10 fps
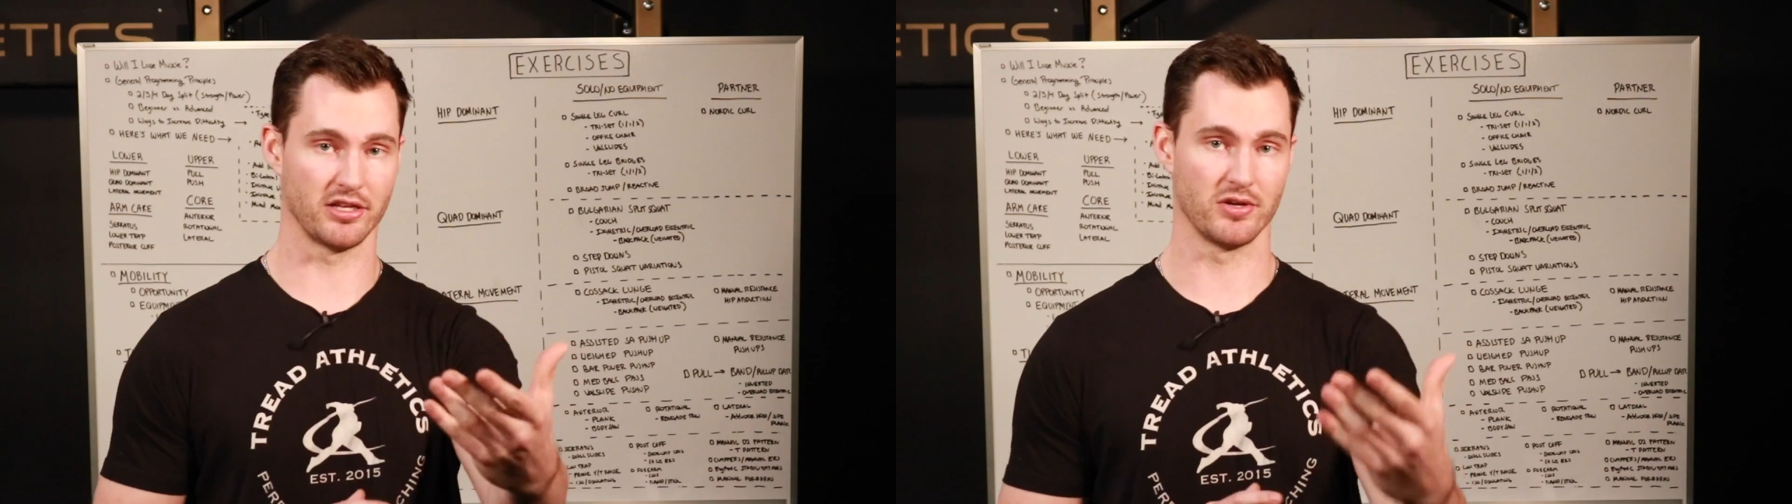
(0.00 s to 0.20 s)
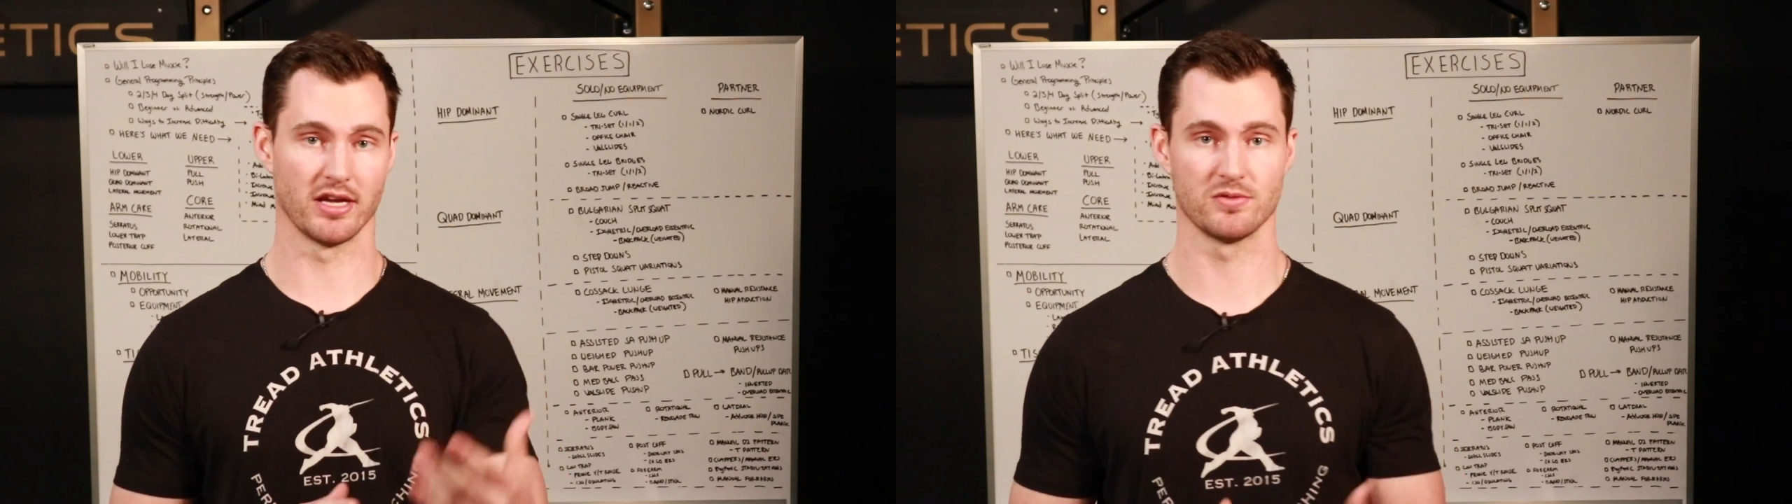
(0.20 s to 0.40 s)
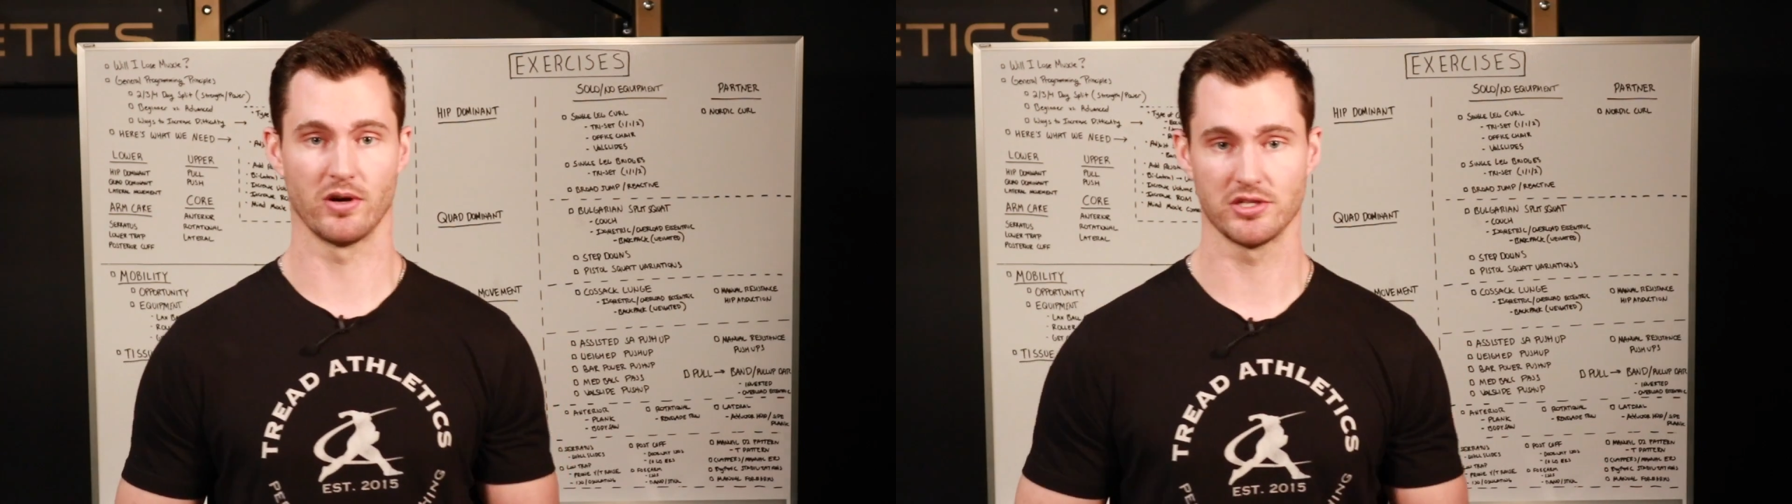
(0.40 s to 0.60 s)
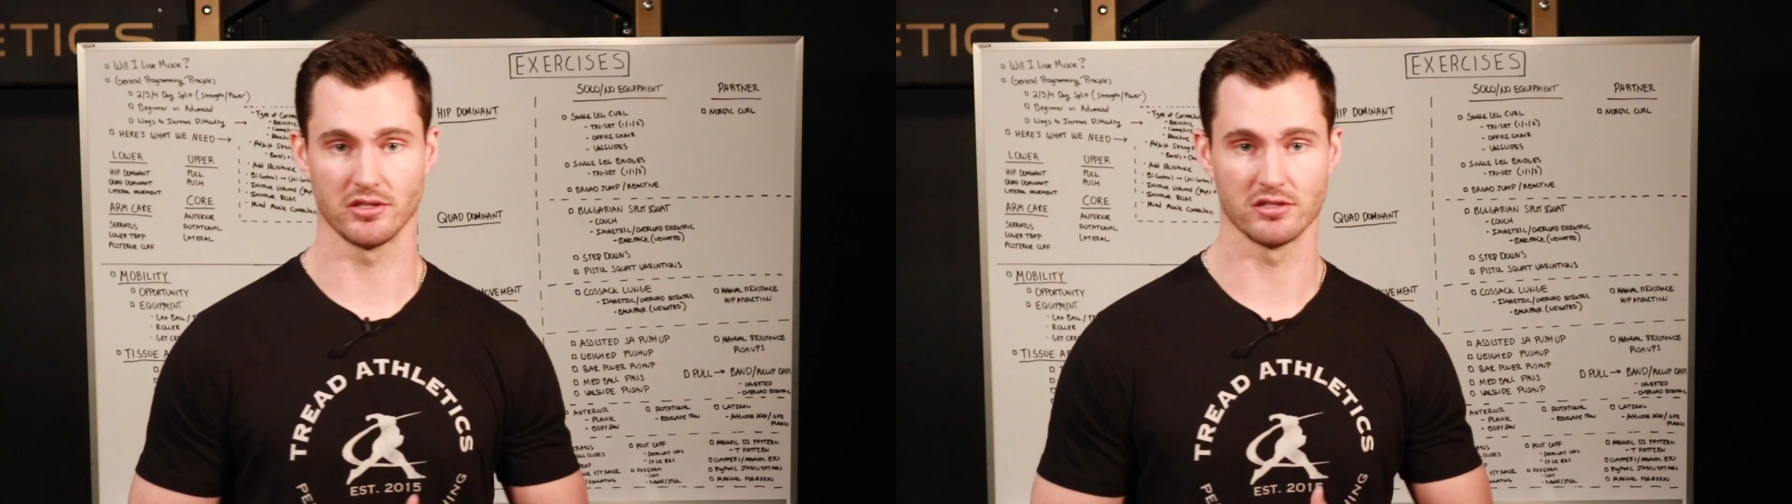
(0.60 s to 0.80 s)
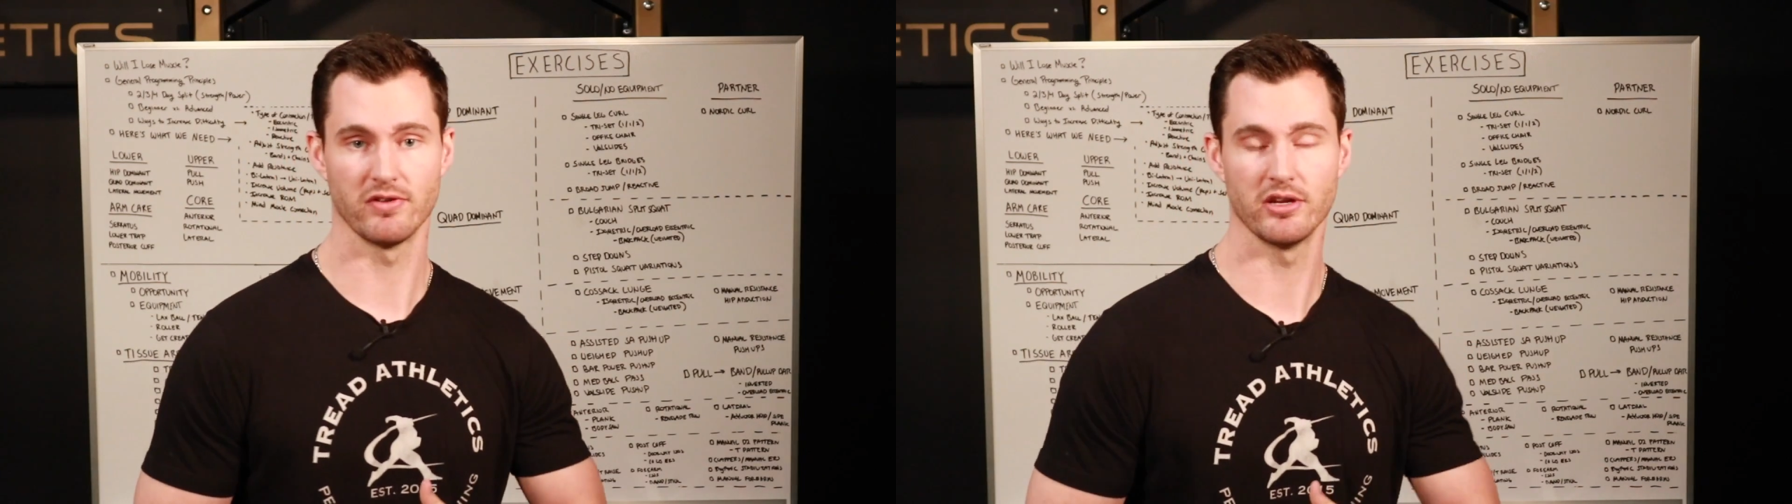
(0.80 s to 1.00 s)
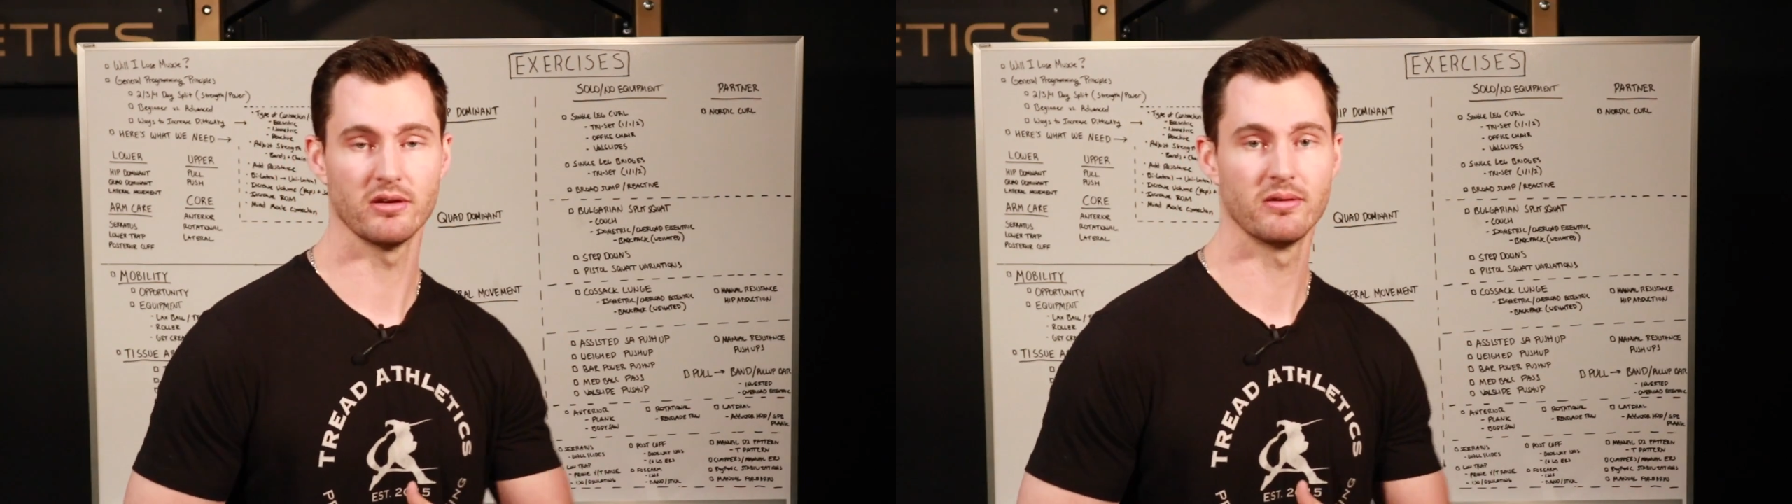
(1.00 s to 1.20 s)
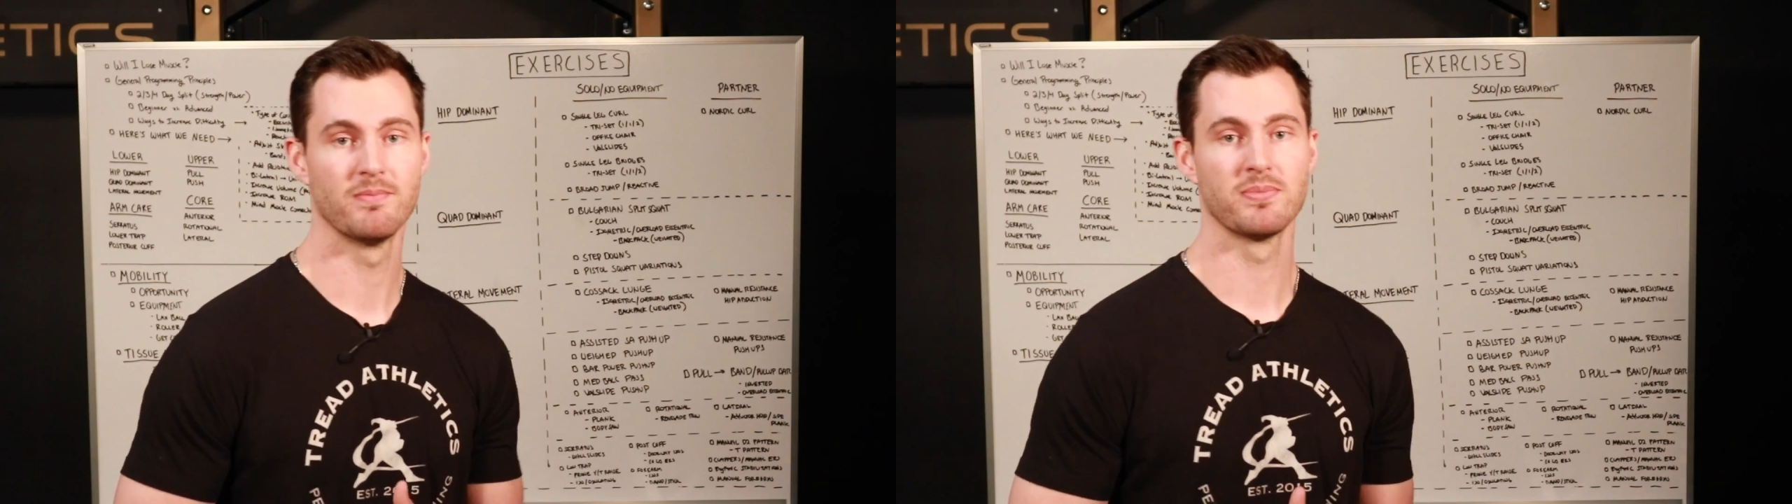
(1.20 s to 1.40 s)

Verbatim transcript: of you guys watching this video.